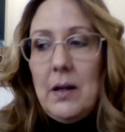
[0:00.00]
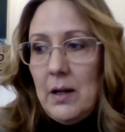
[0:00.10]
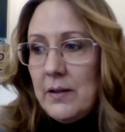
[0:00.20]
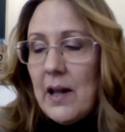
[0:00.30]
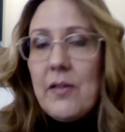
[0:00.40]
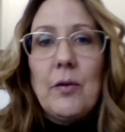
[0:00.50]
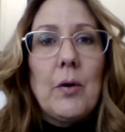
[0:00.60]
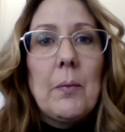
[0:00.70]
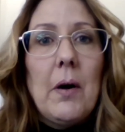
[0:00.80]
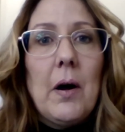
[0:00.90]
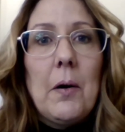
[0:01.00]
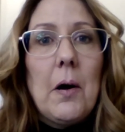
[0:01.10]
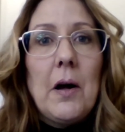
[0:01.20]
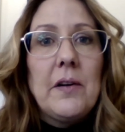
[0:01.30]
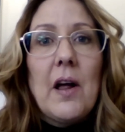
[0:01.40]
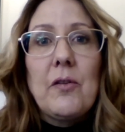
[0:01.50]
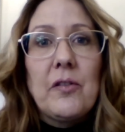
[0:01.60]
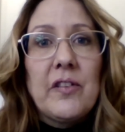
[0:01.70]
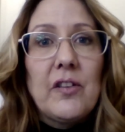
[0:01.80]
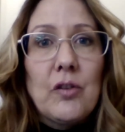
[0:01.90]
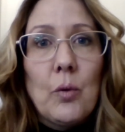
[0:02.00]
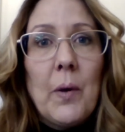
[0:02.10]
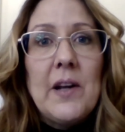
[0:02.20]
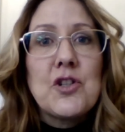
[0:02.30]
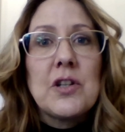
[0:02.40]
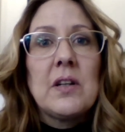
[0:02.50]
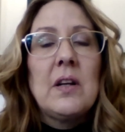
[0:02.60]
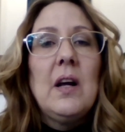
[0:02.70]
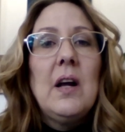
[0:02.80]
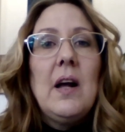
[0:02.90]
another uh, another situation